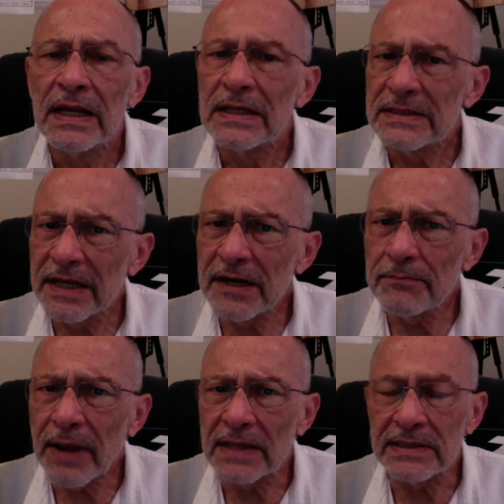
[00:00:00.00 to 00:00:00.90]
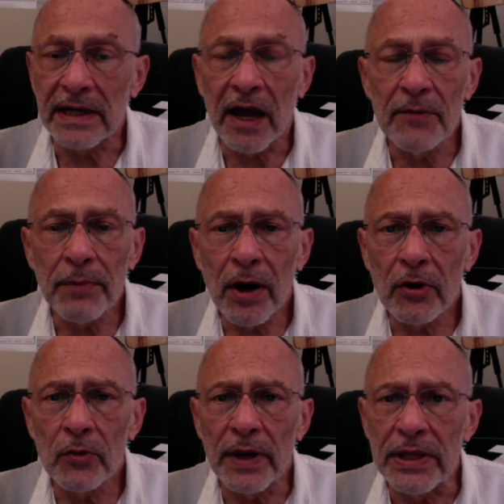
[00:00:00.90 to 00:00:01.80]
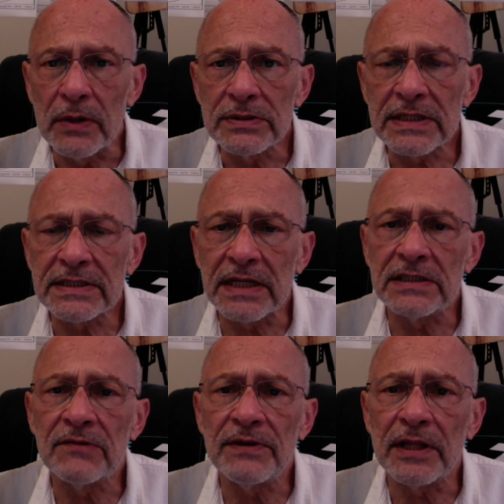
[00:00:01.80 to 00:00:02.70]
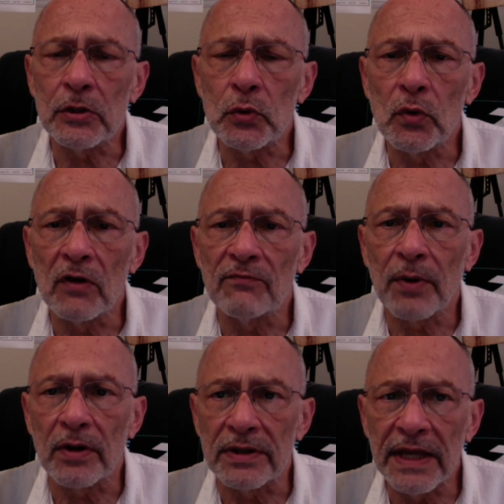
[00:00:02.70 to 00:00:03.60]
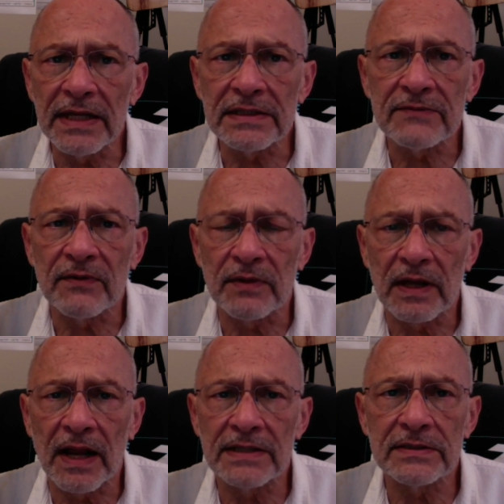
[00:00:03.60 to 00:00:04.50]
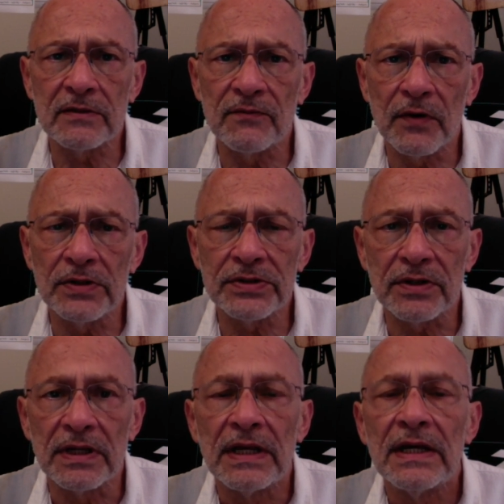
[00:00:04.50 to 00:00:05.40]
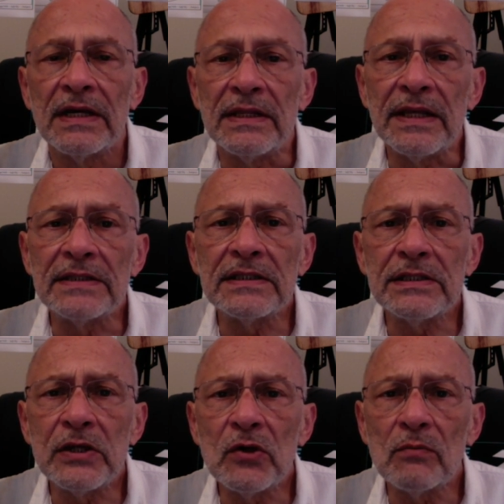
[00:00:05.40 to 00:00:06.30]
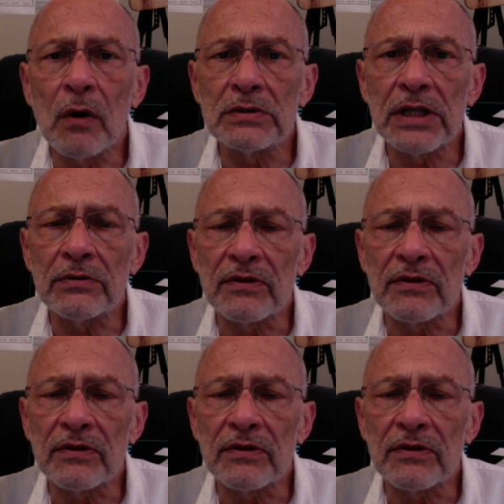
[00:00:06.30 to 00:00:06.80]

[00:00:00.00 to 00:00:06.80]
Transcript: said in passing, I borrow and use extensively the tool of Pardes from the classical version. This is due mostly to